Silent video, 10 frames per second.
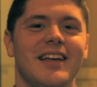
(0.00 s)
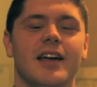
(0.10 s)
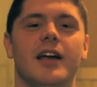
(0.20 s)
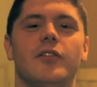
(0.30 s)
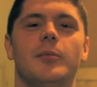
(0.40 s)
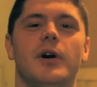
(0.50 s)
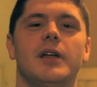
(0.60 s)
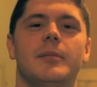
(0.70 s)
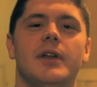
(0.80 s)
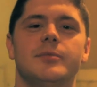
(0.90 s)
Hey
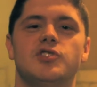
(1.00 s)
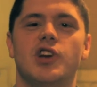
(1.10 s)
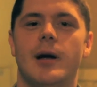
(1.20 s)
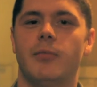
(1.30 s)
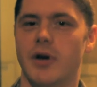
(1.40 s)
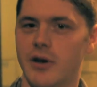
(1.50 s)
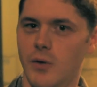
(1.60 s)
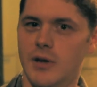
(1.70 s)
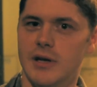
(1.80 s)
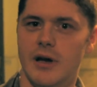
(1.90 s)
everybody, my name is John
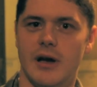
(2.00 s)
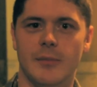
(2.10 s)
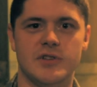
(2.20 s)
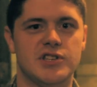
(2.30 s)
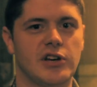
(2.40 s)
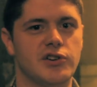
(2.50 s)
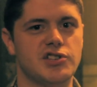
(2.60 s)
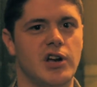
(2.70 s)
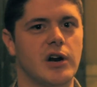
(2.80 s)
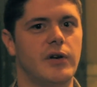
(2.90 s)
Brandoli. I'm a
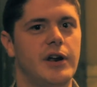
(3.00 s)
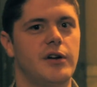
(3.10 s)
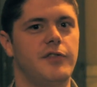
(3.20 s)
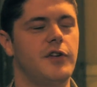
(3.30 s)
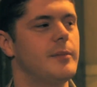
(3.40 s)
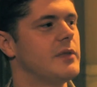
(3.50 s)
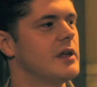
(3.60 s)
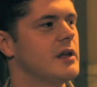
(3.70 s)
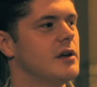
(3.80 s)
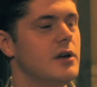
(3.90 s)
singer-songwriter from
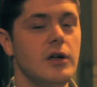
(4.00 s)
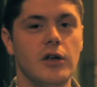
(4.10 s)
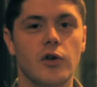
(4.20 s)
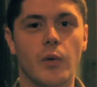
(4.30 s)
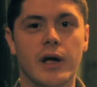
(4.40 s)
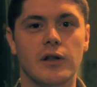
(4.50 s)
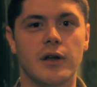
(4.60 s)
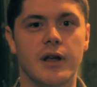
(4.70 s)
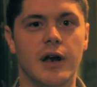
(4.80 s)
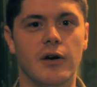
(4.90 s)
the New
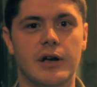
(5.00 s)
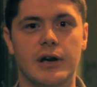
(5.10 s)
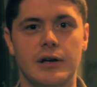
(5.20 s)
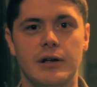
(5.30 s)
England area.